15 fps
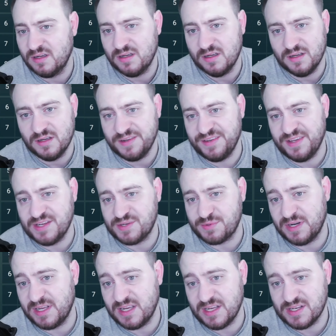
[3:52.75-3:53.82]
it is
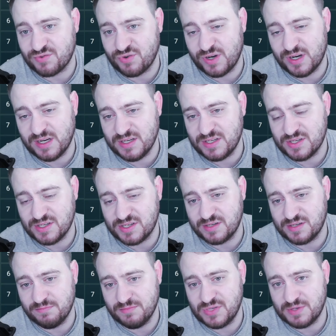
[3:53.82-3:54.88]
what it is, right? It's just
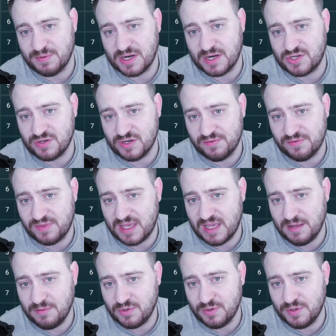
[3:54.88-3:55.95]
some extra. If they
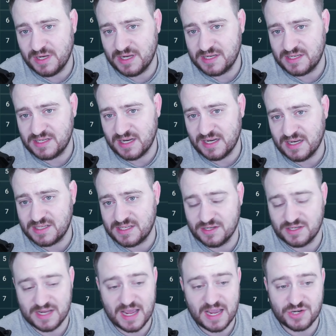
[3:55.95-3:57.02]
keep doing this, then it's
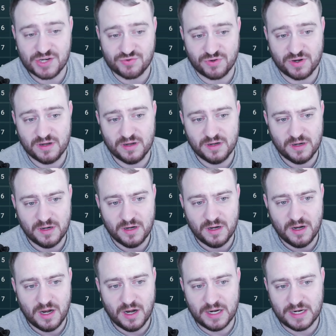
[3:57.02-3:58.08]
just extra.
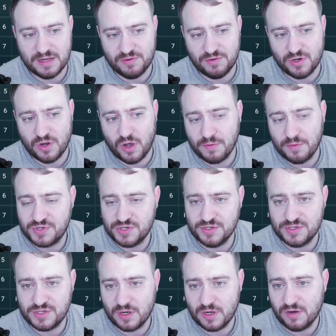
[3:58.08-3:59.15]
I'm giving you the option
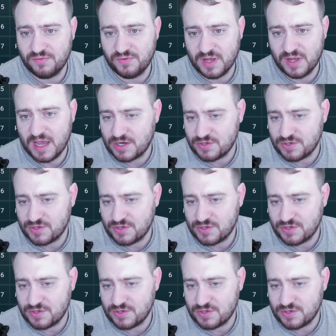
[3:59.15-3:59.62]
to go for the extra